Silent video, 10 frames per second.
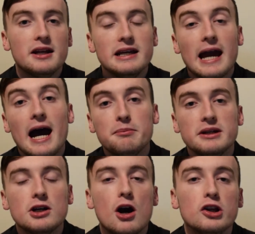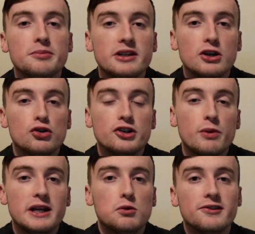He had been called up to the
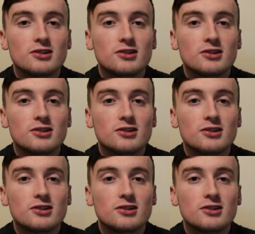under-21